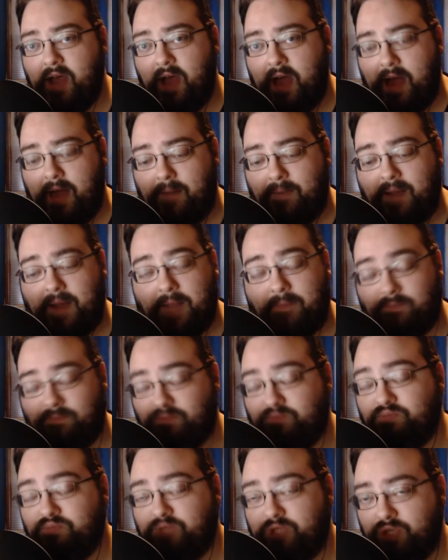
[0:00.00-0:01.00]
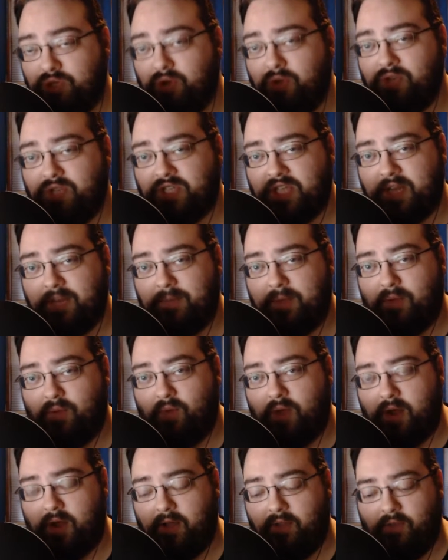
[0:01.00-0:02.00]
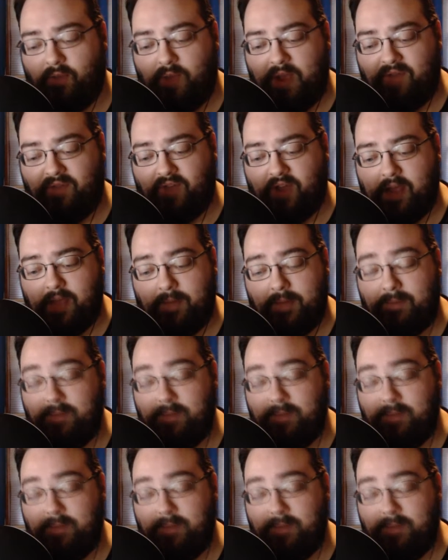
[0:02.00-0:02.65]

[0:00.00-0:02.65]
but I'm sure there's going to be one on the way for him.